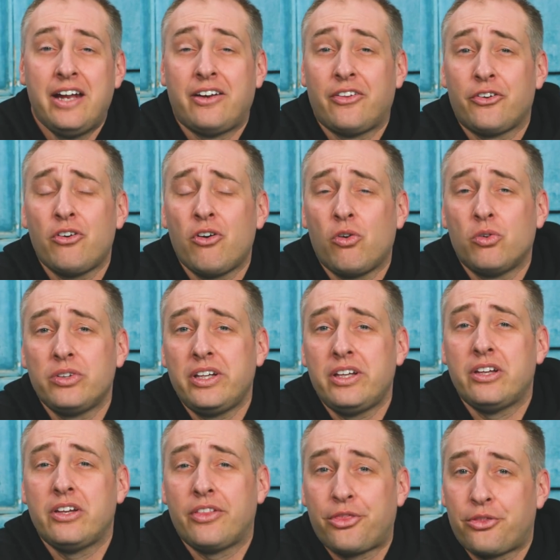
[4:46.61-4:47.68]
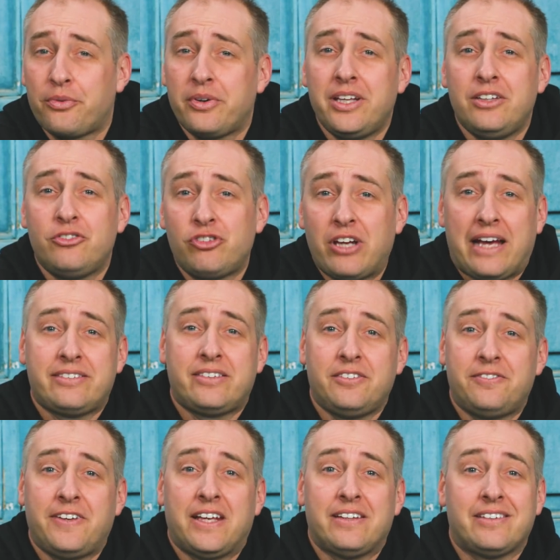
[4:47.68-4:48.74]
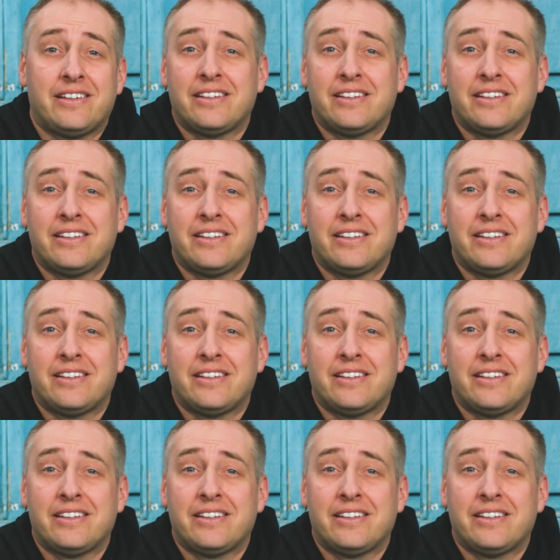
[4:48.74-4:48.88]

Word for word: Now, there are only three chassis fans